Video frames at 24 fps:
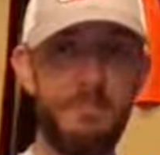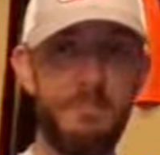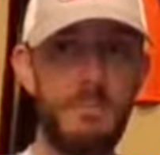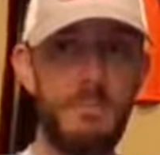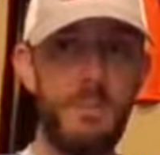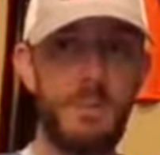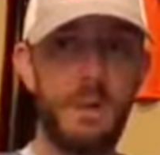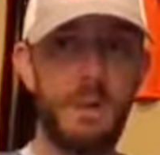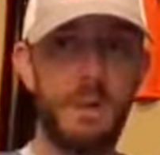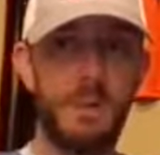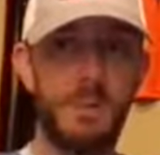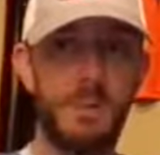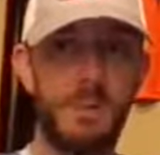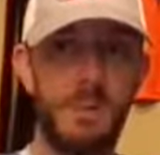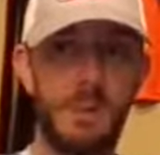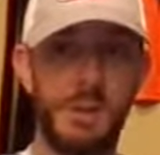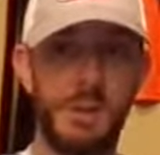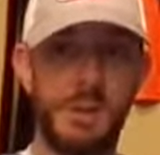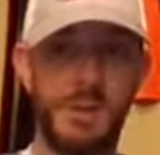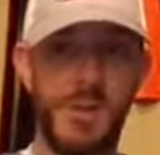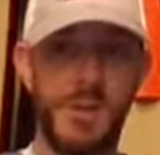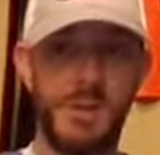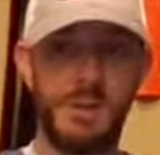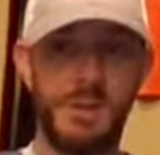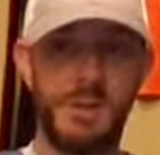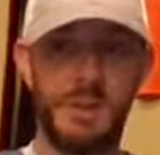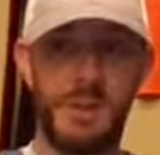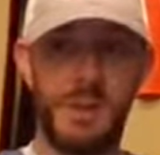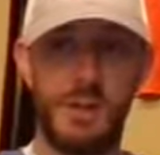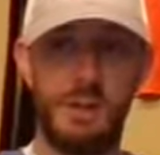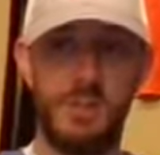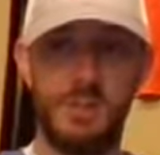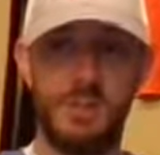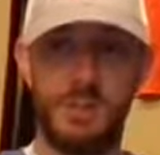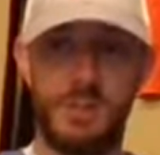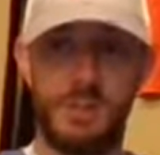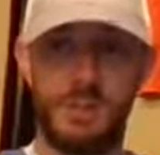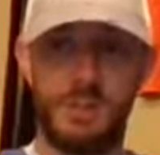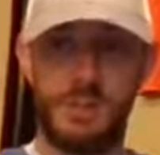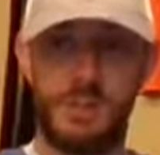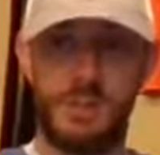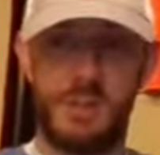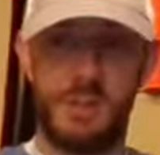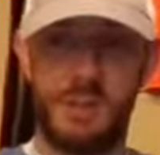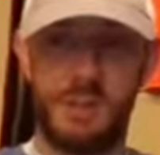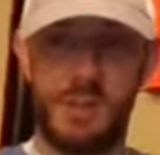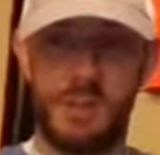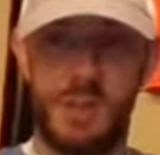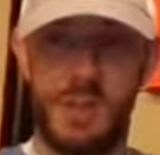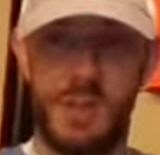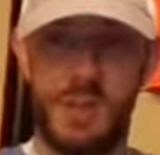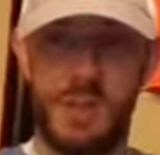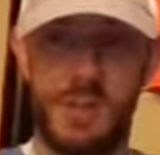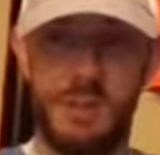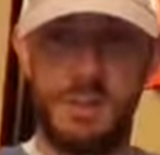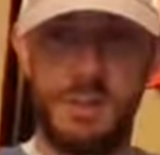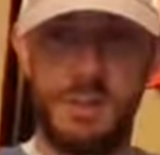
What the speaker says: It's been kind of tough just because it's that